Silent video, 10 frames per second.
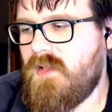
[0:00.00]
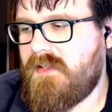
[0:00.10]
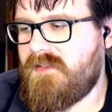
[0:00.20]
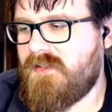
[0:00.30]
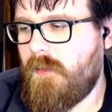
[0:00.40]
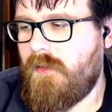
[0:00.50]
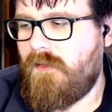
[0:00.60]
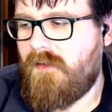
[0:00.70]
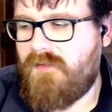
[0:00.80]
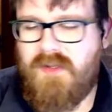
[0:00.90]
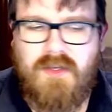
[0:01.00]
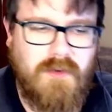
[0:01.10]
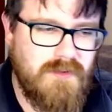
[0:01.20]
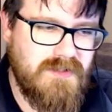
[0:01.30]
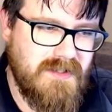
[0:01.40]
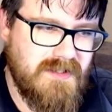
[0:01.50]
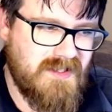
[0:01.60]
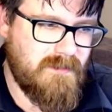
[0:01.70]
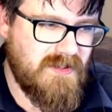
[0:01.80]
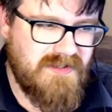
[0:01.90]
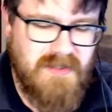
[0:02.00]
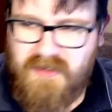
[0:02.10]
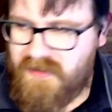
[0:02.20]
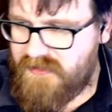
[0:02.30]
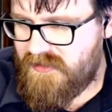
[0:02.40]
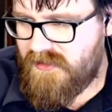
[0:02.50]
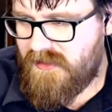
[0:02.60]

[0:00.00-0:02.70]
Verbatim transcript: So if the user dismissed the toast,